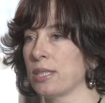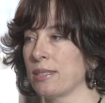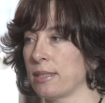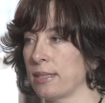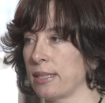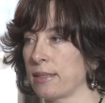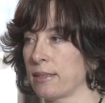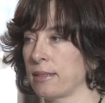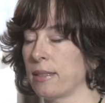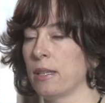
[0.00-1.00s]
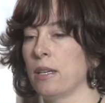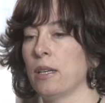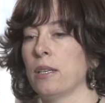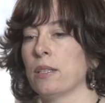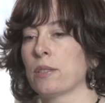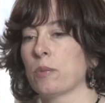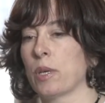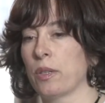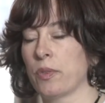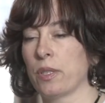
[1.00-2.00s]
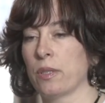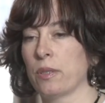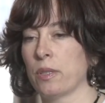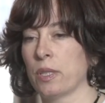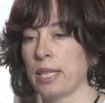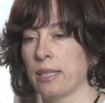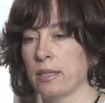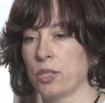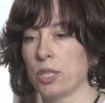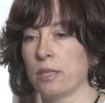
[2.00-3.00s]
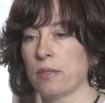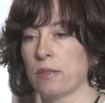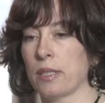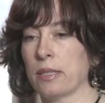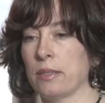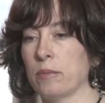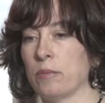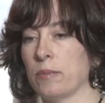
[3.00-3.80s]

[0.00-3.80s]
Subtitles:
is distinct. So one of the analogies that